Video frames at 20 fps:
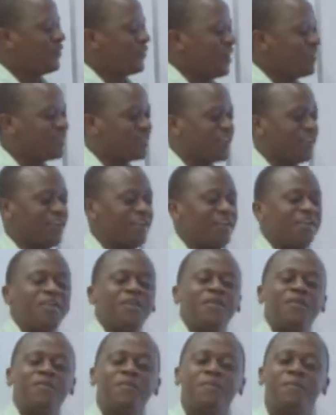Majesty,
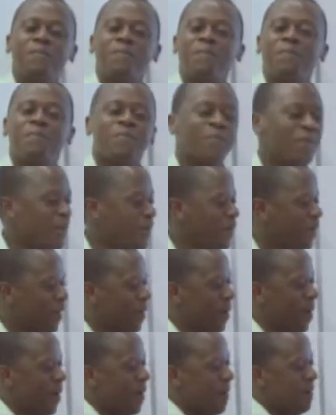
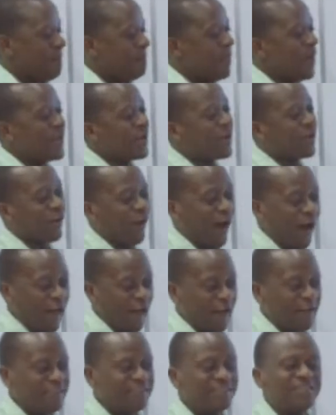my
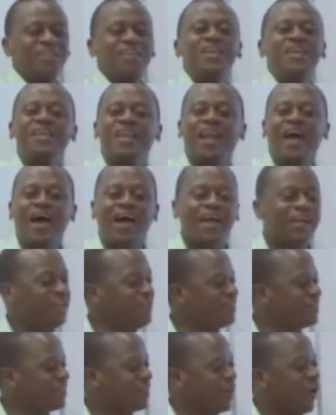client
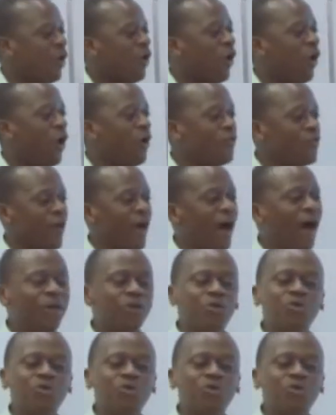denies all the